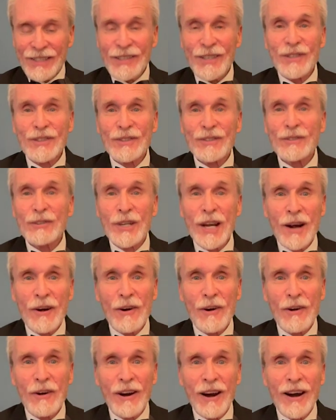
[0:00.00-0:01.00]
is
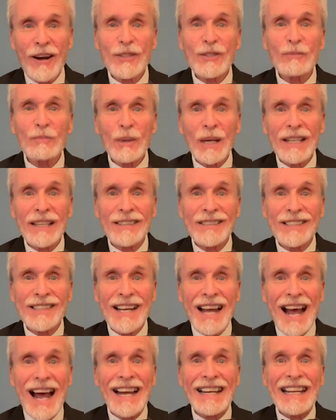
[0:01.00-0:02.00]
tarot cards, but it's
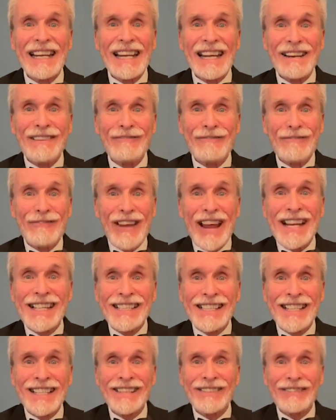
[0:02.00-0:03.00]
not
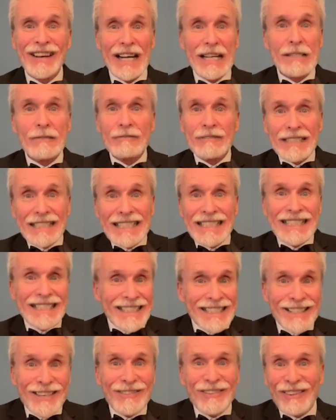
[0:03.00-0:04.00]
invasive. I don't need
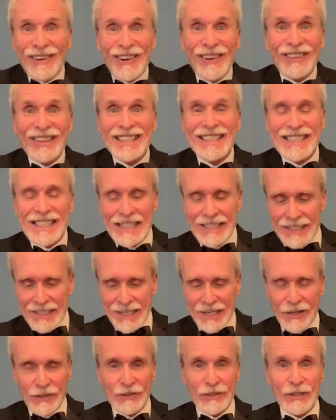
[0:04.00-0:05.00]
to know all the
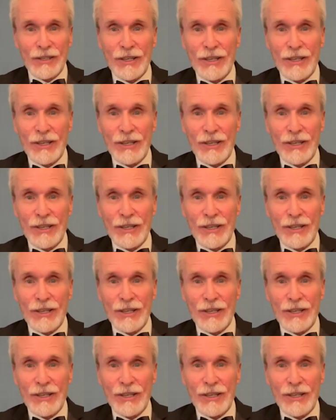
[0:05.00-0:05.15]
details of